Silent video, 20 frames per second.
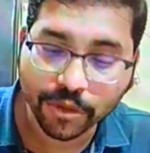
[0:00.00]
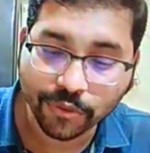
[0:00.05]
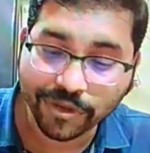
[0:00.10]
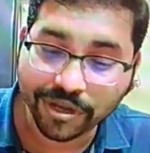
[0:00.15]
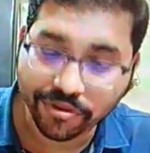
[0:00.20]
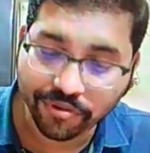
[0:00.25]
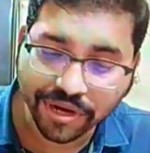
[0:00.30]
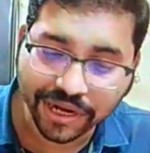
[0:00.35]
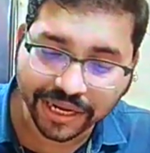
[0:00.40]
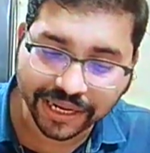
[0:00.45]

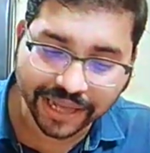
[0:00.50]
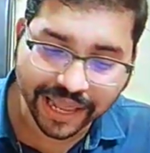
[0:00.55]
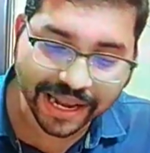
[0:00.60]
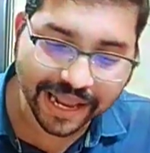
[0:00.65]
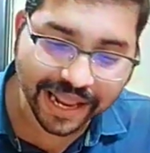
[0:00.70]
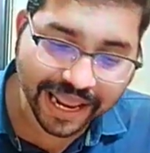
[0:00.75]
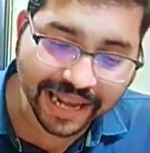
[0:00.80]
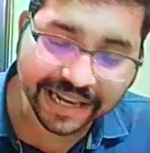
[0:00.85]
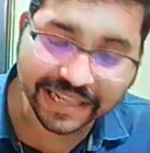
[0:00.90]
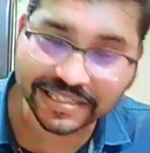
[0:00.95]
We are reading
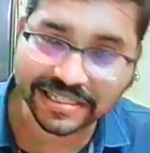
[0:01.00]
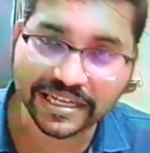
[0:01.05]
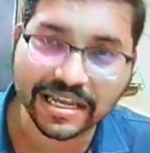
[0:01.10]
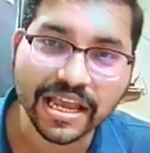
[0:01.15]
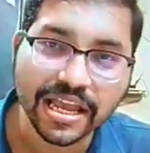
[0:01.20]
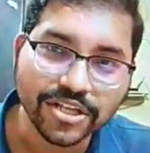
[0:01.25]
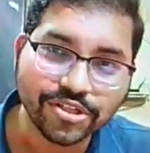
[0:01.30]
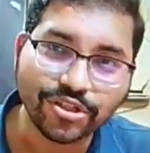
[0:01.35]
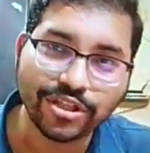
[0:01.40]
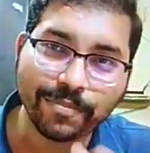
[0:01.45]
an elegy.
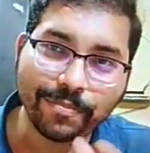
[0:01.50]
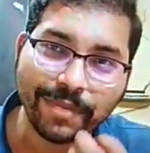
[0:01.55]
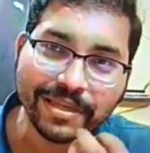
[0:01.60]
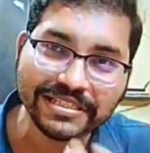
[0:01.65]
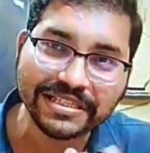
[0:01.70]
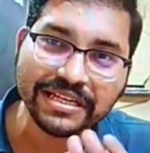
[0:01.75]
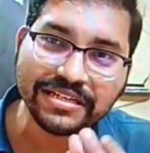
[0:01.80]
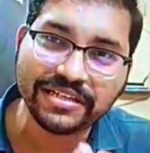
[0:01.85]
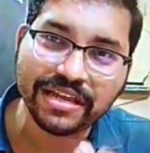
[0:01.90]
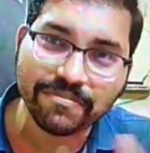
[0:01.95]
So the
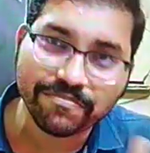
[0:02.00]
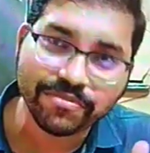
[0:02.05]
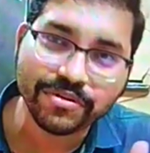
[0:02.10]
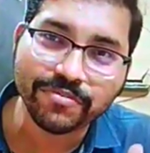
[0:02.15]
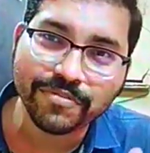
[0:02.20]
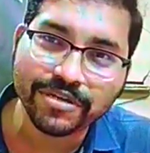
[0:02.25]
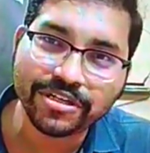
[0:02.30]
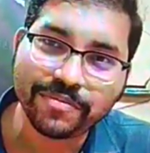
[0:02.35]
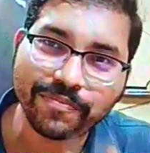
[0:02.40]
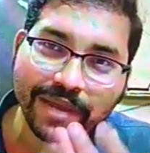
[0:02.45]
basic
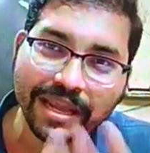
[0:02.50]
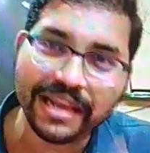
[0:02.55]
temperament of